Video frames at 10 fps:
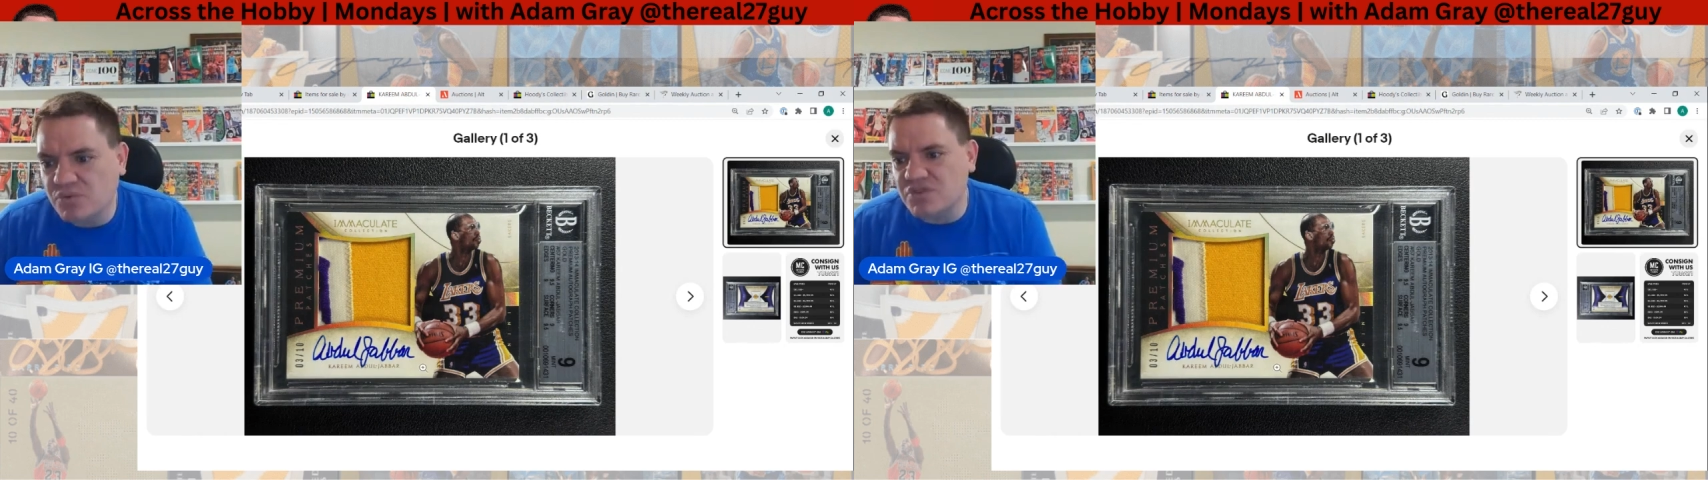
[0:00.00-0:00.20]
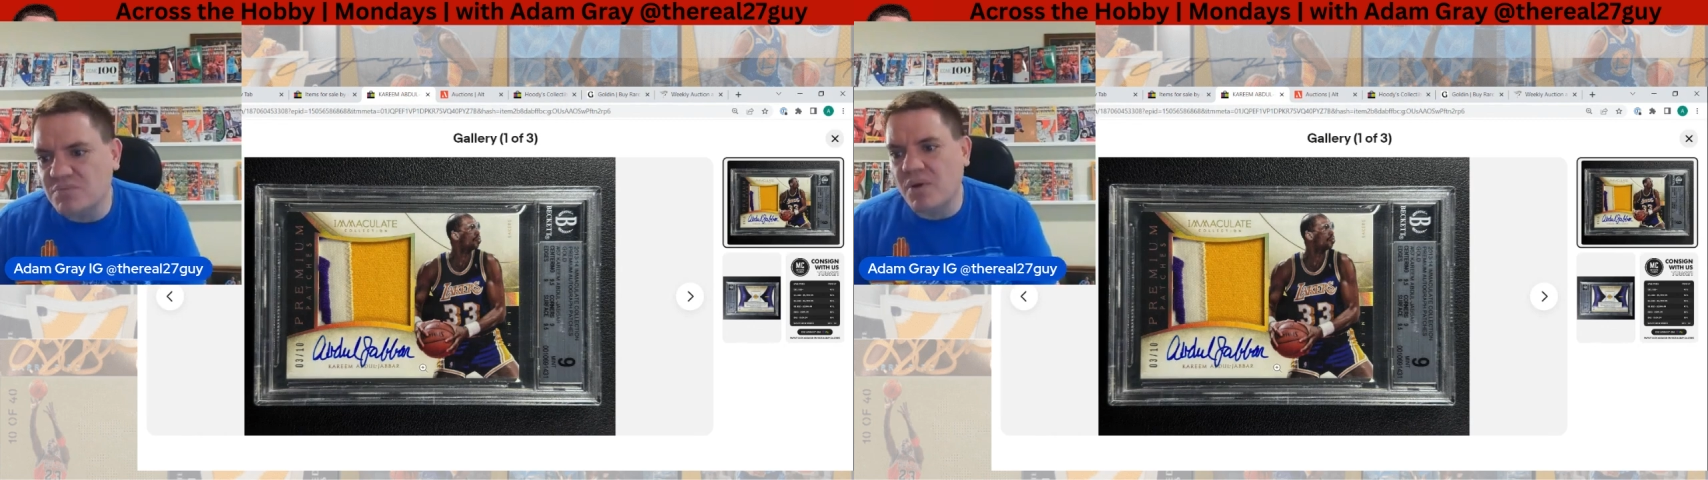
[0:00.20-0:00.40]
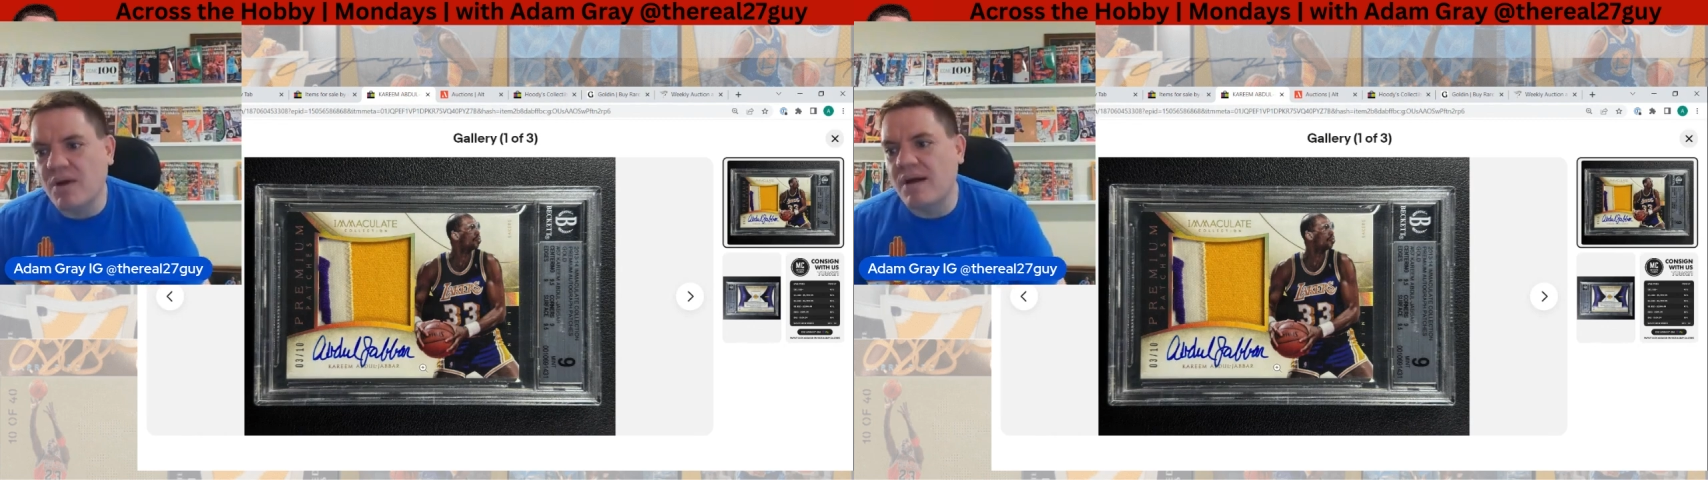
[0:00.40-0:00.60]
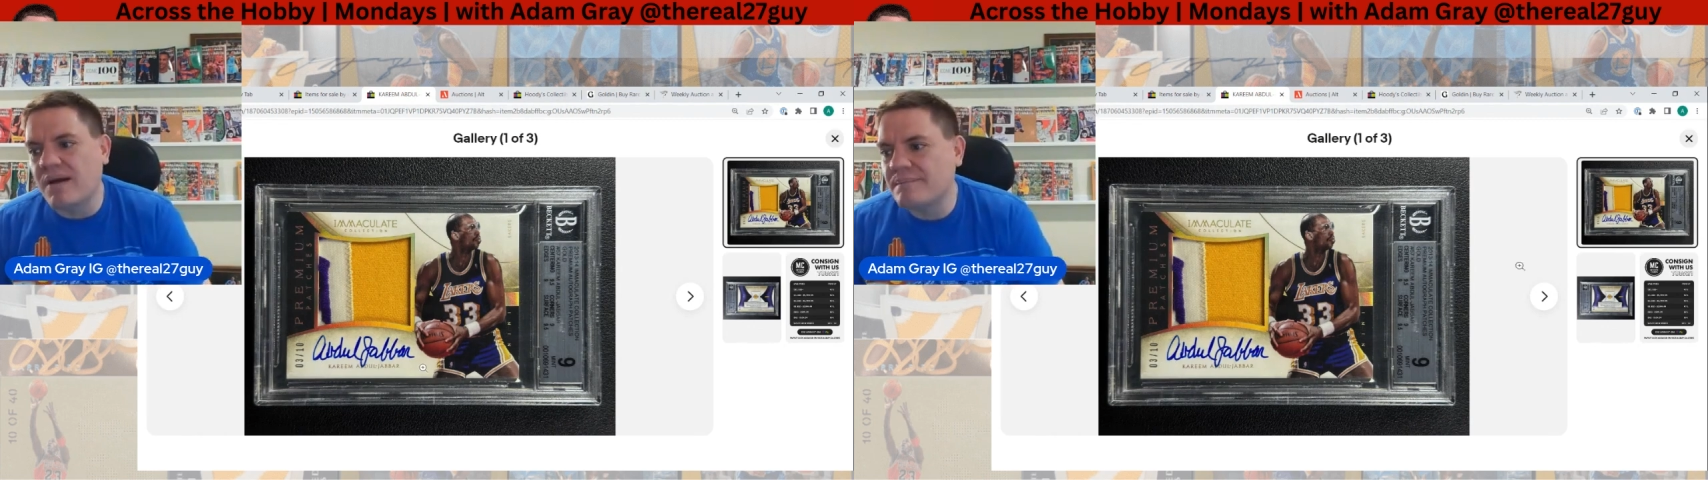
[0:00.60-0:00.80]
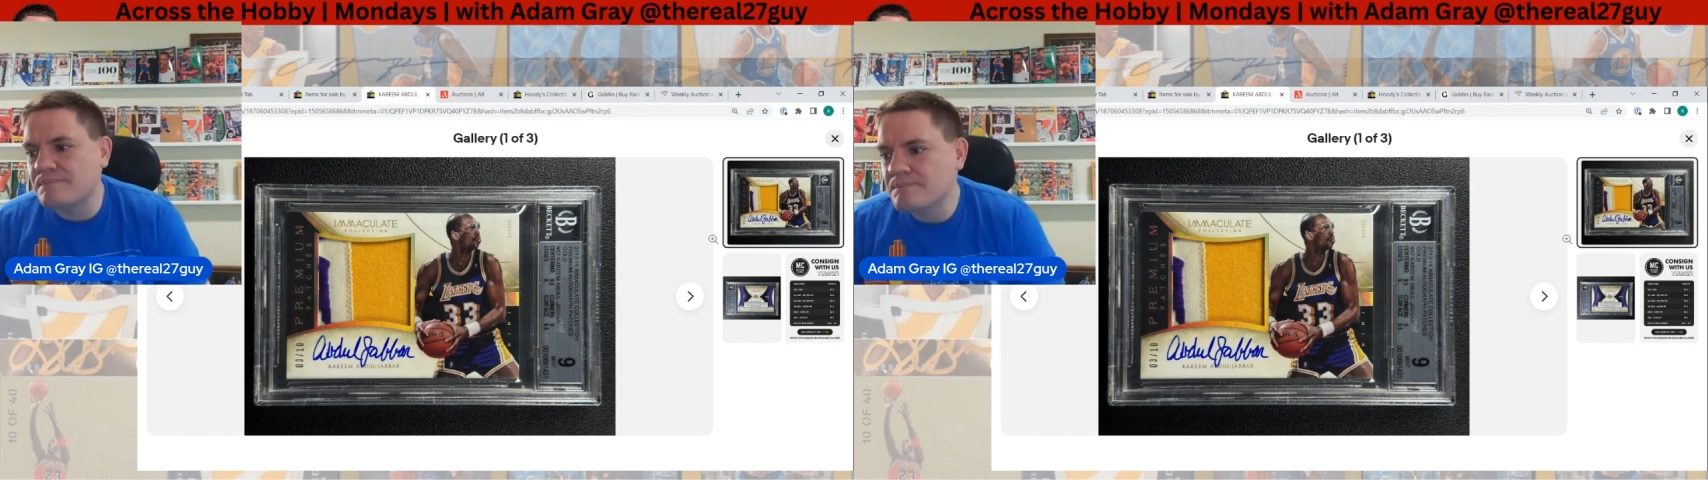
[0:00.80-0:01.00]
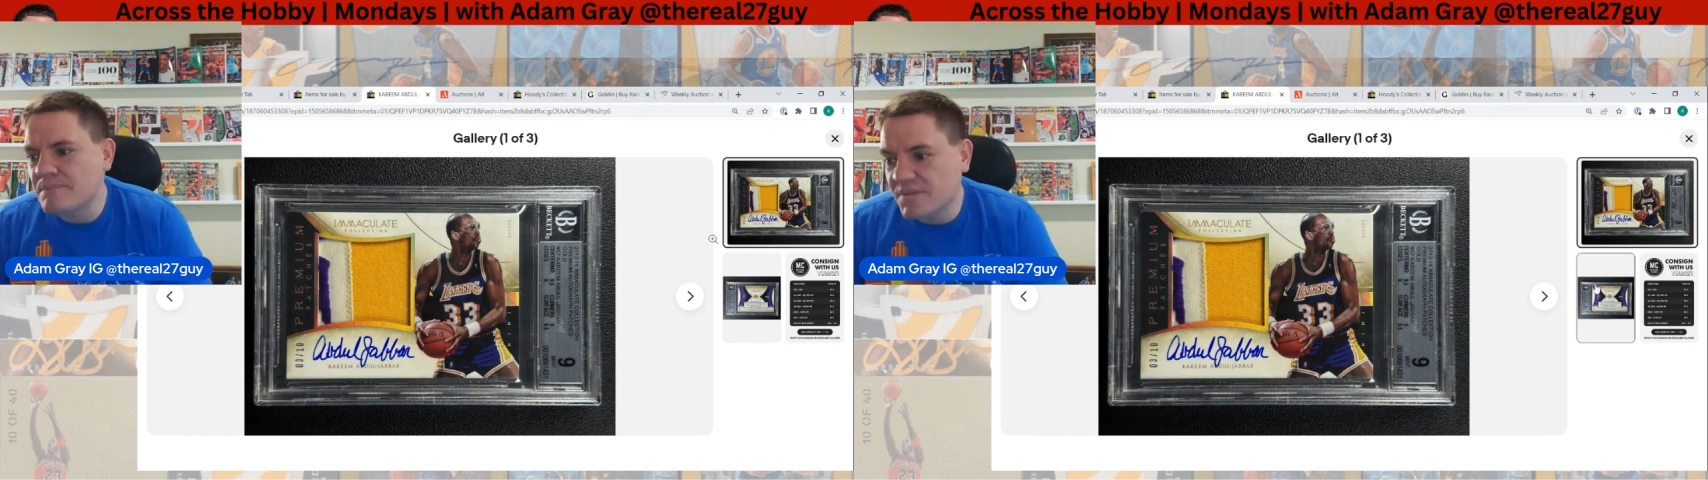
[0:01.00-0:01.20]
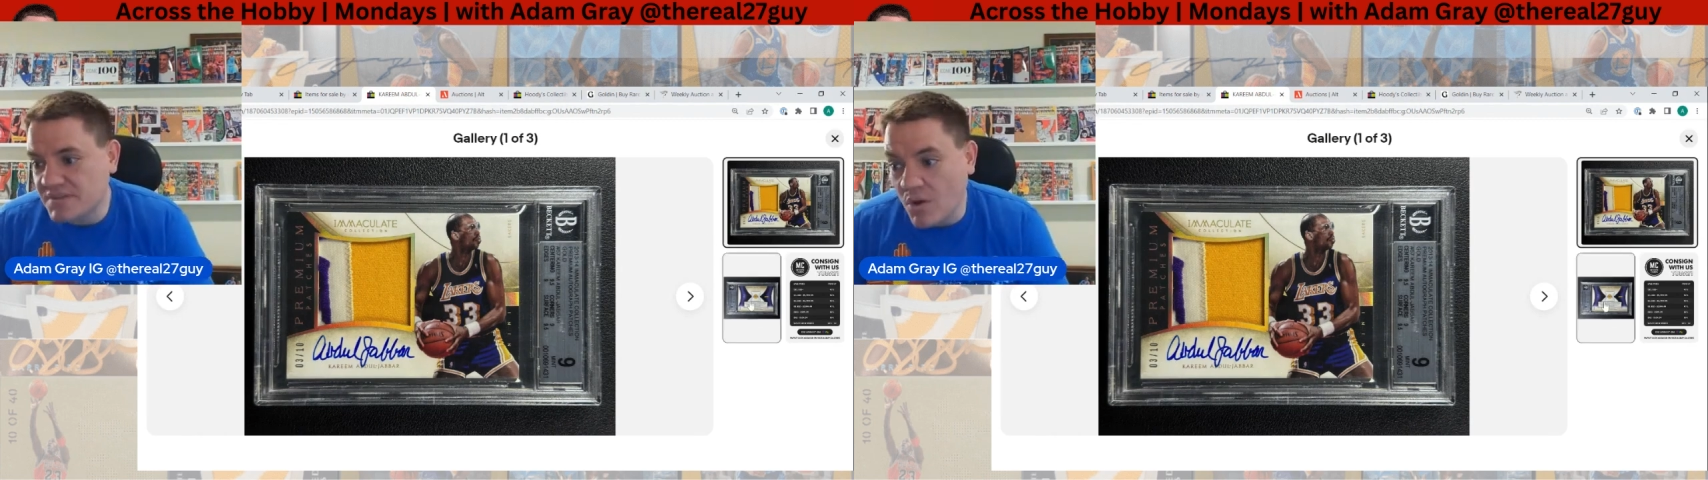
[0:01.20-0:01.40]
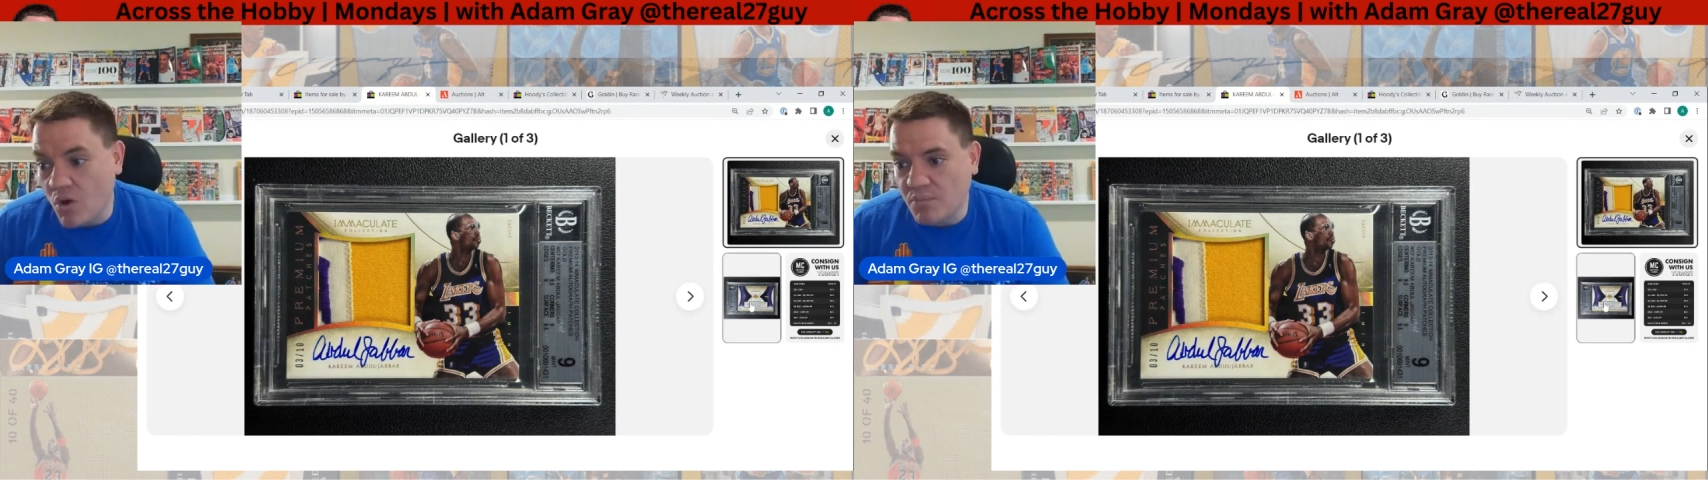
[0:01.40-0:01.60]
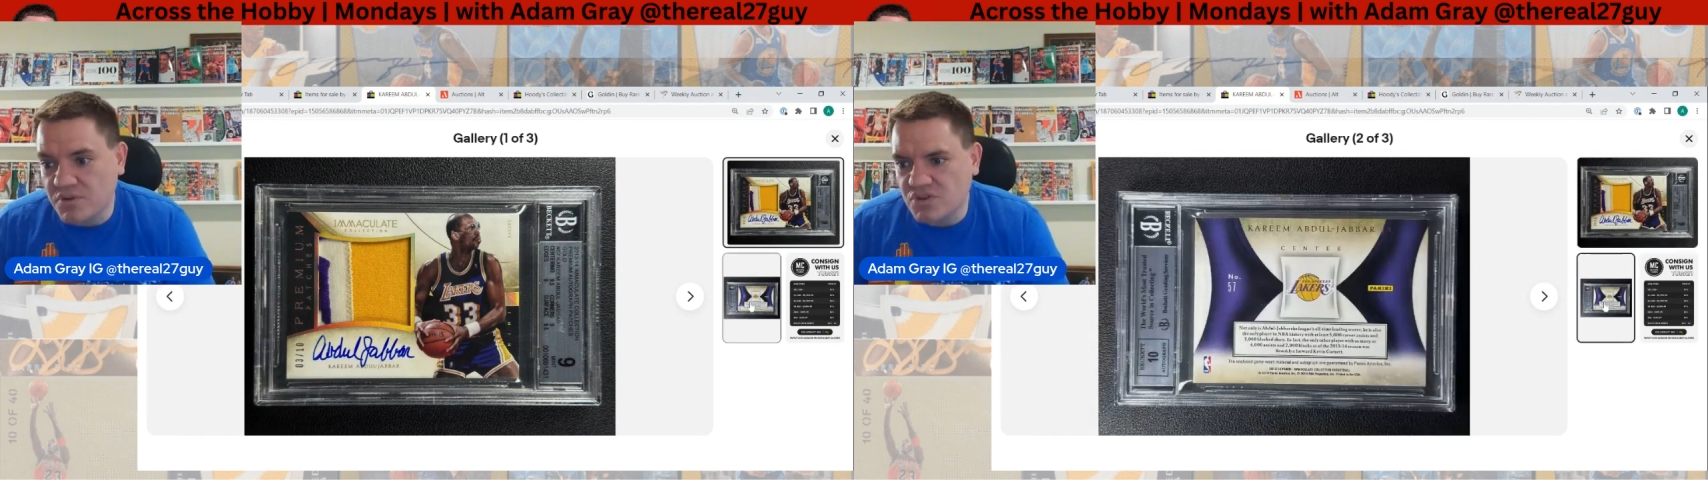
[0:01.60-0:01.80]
Jabbar. That's how almost